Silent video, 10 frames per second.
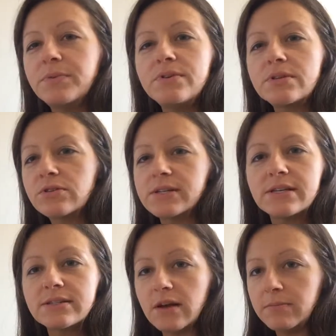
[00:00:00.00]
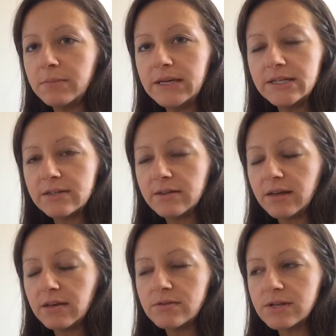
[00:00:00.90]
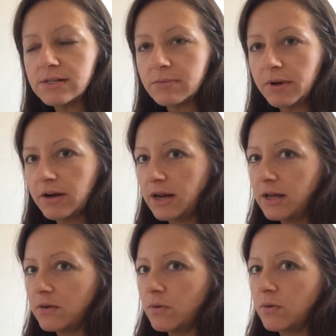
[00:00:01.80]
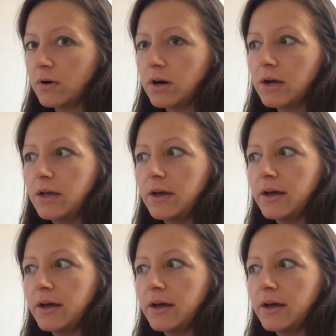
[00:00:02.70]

use the dressings on meat, like use it as a marinade or